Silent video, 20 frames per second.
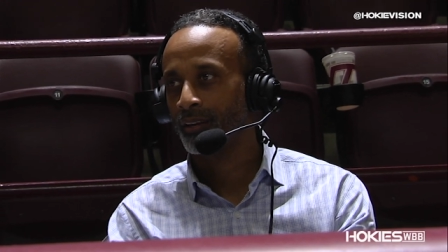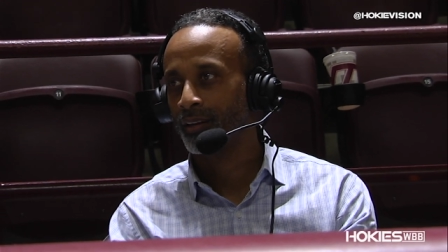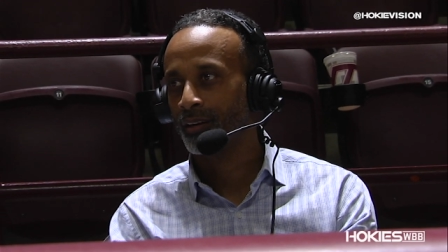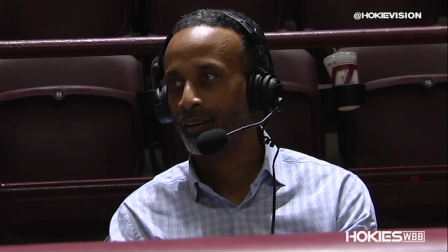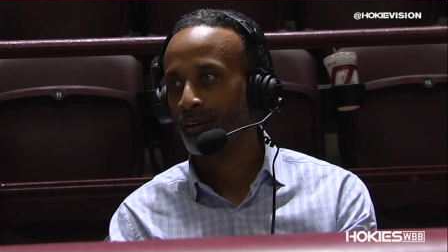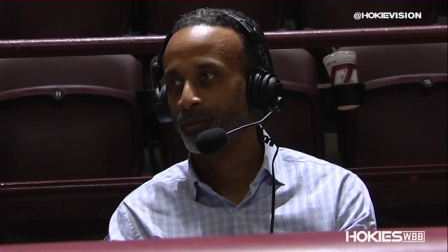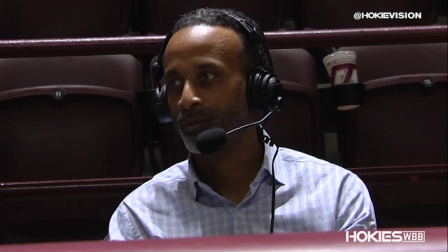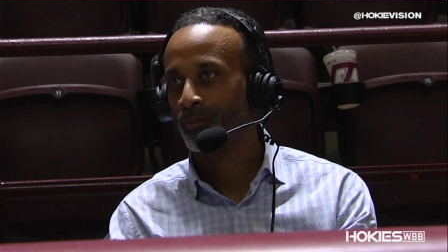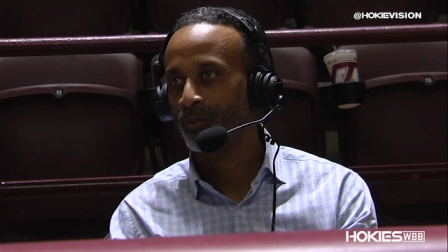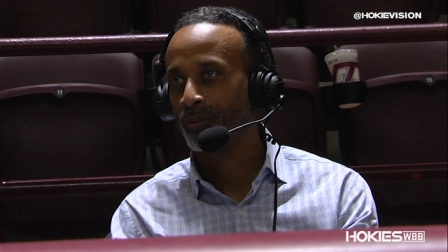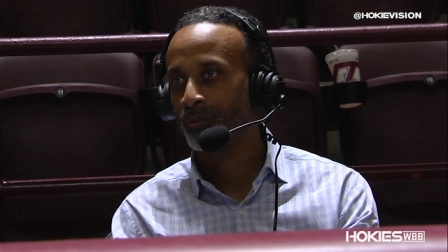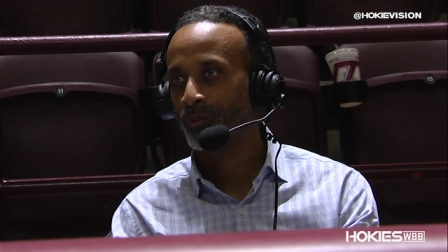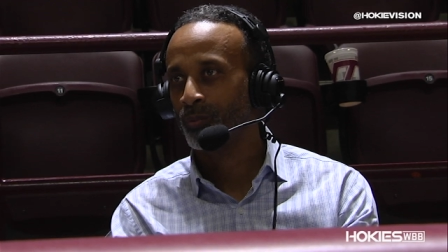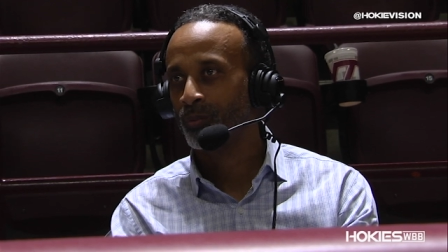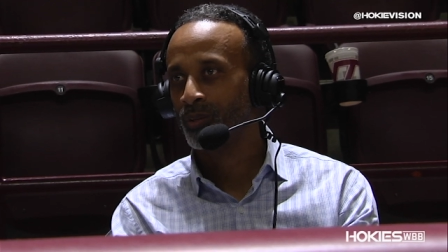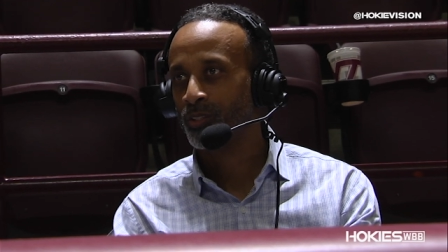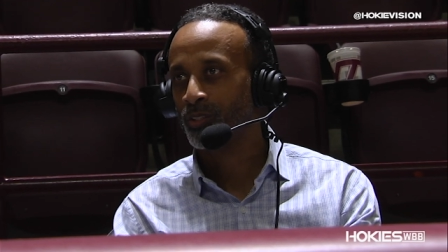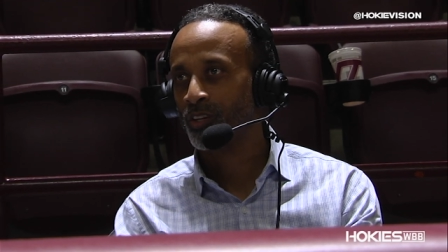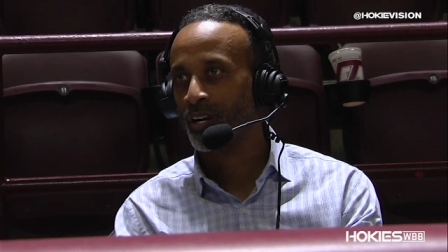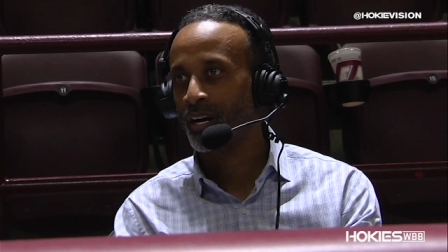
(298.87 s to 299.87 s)
You know,
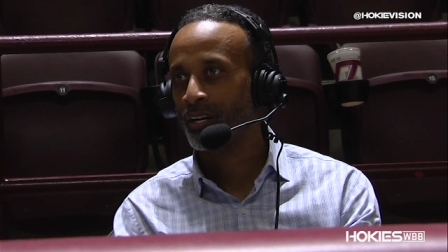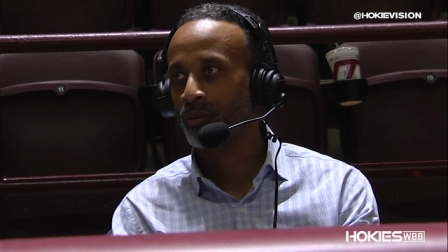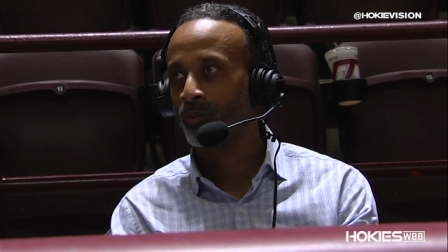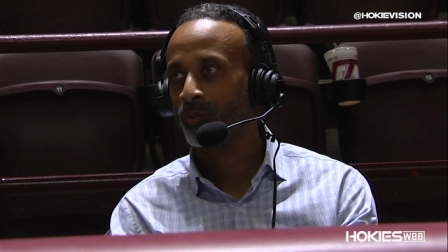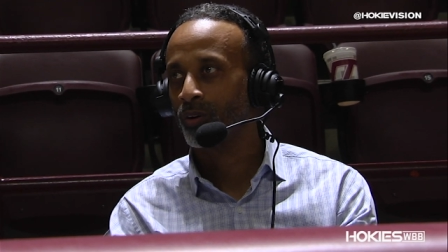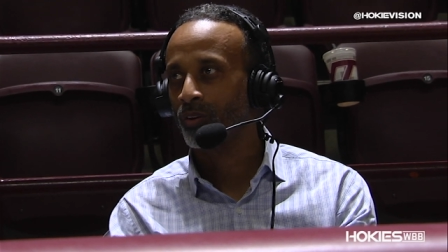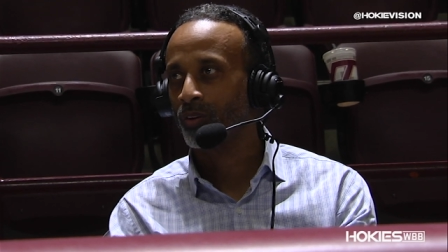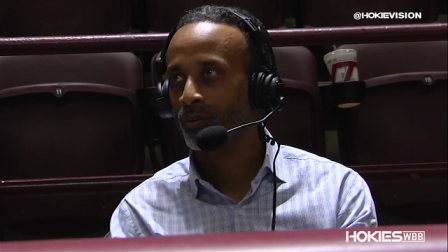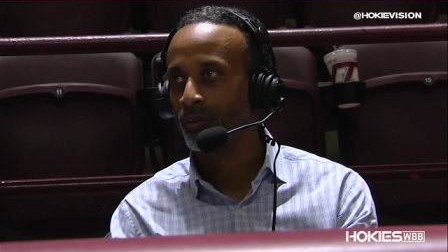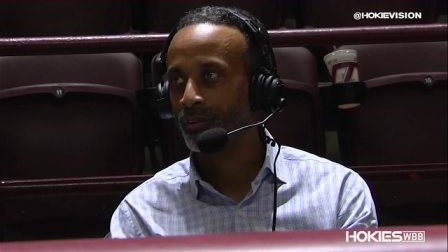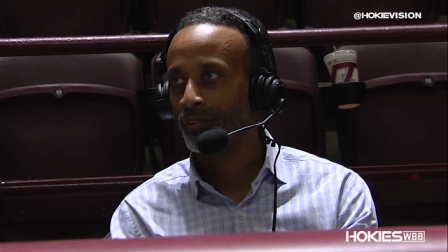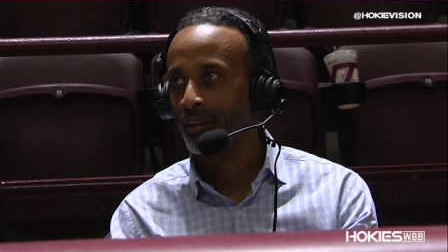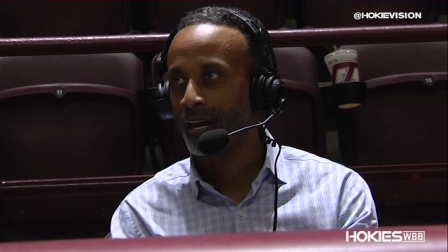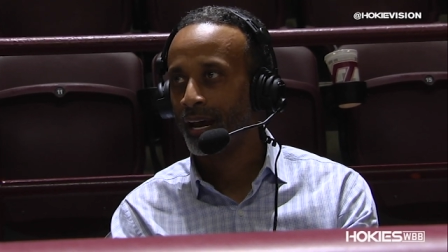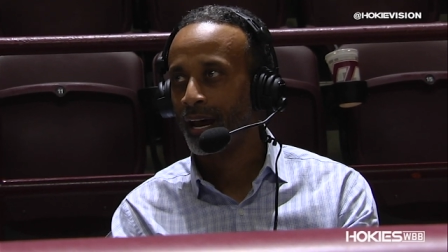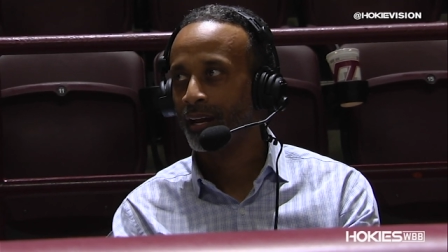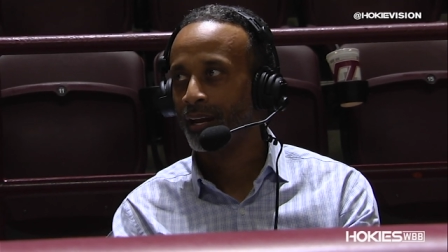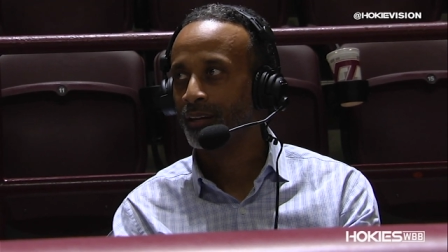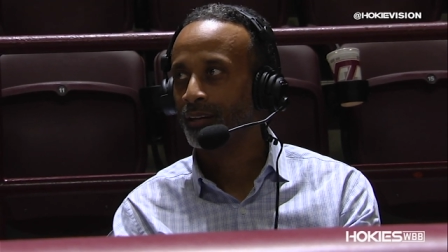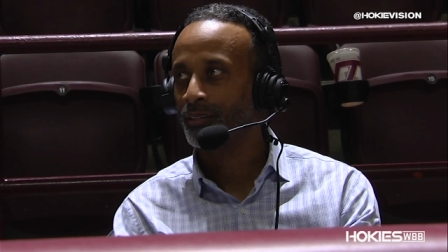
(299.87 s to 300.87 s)
we're trying to work on
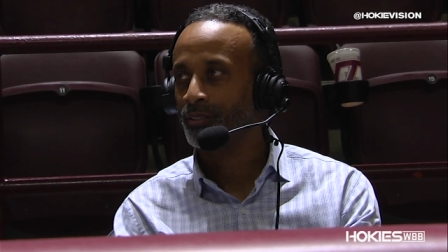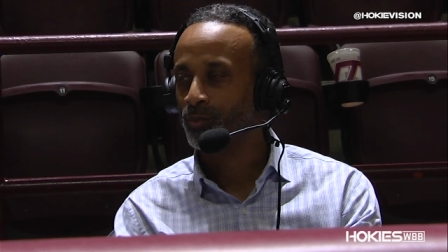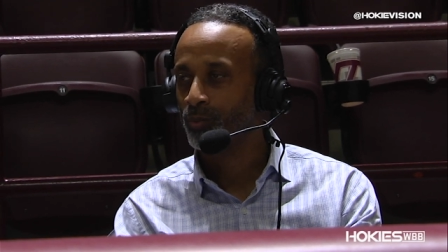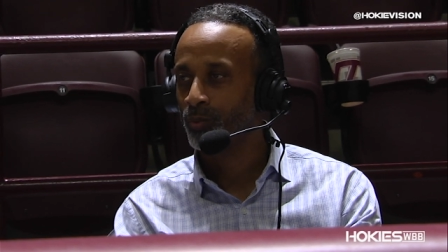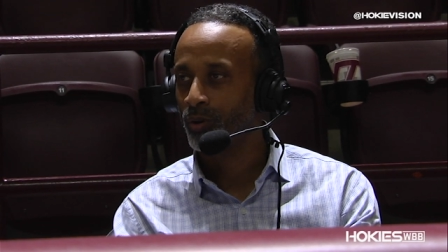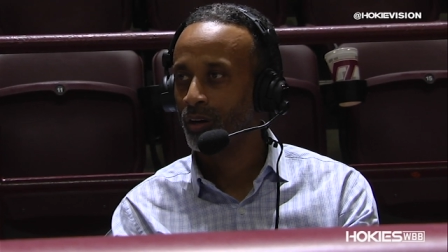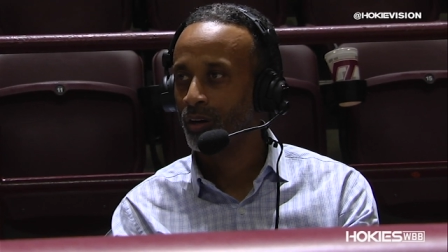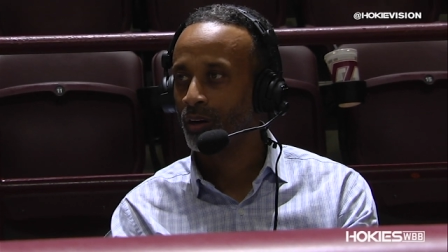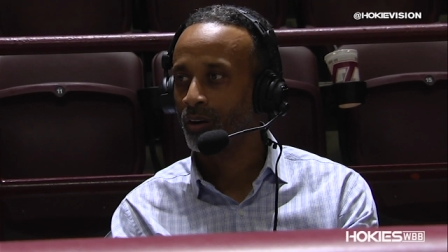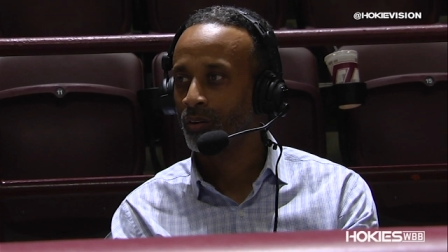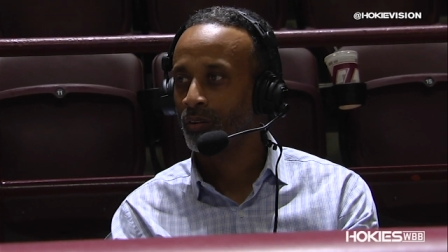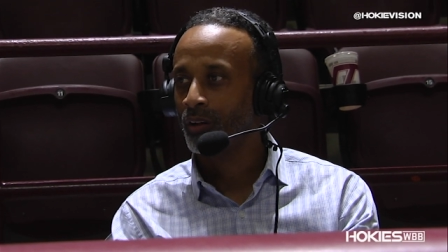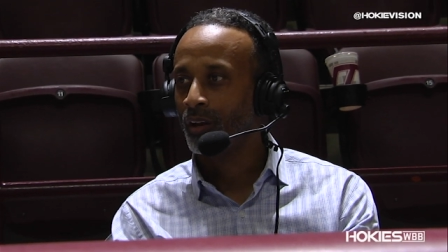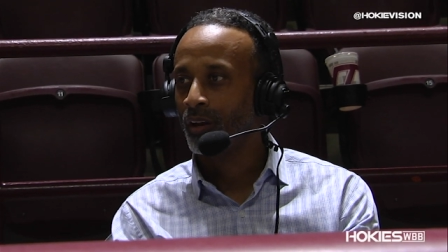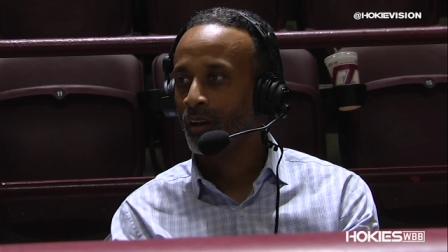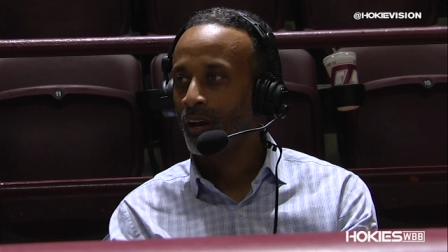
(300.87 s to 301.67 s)
that as well.